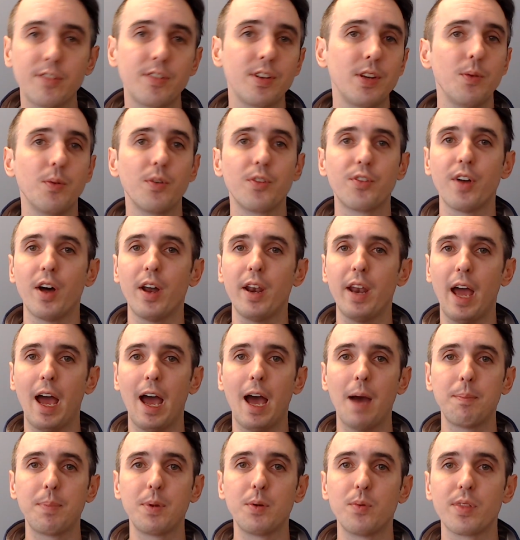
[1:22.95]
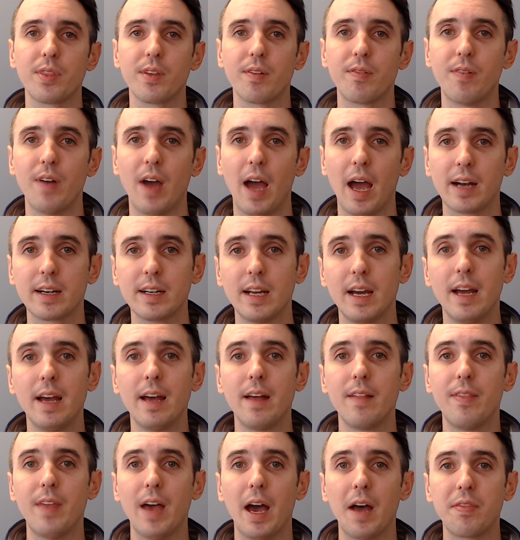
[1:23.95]
He was unhappy with the fact
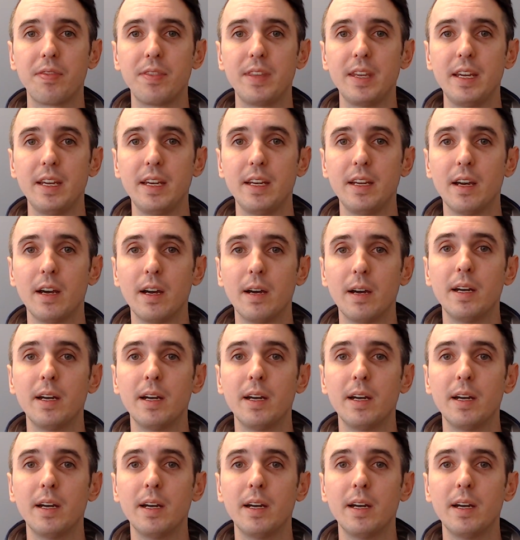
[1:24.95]
that the